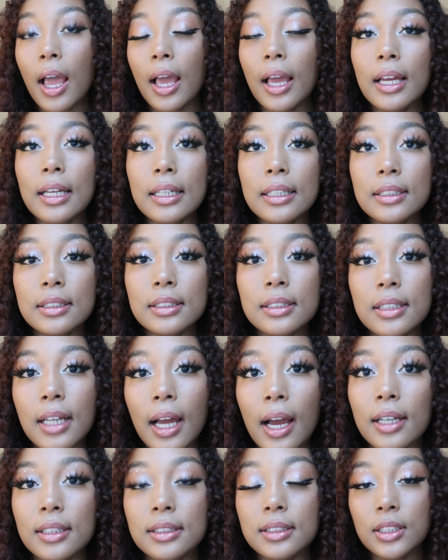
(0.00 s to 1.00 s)
And
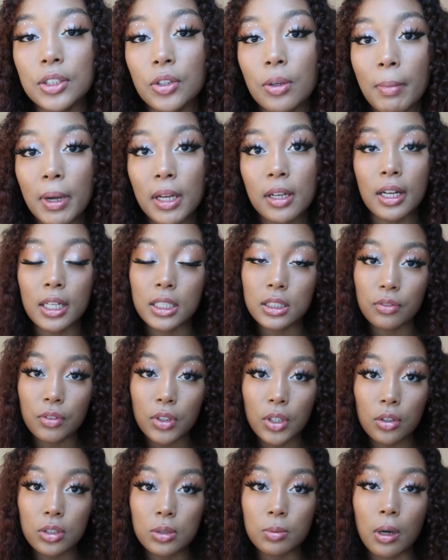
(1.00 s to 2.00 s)
yeah, see you in my next
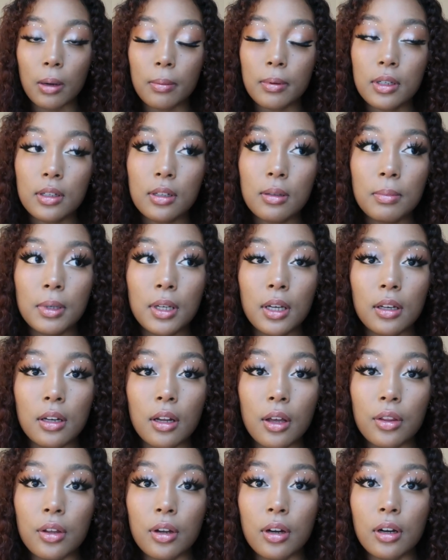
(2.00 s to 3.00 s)
video. It's probably gonna be
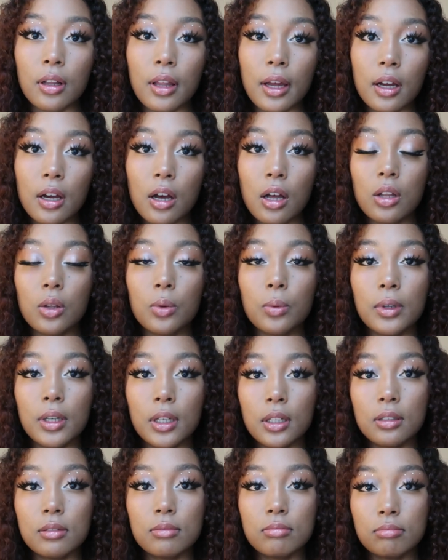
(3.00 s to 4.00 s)
another like
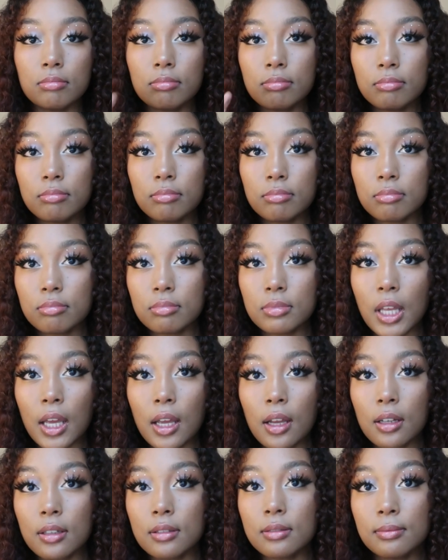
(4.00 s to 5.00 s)
Halloween
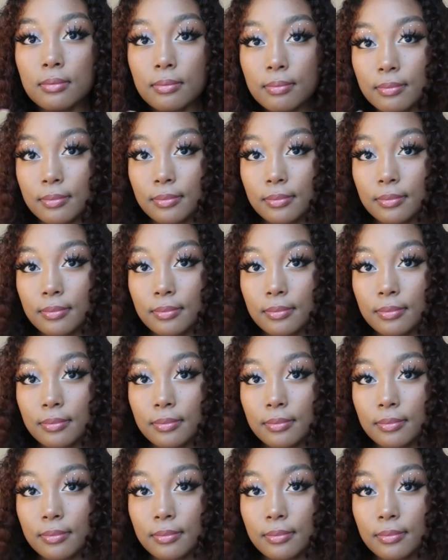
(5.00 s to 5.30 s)
thing.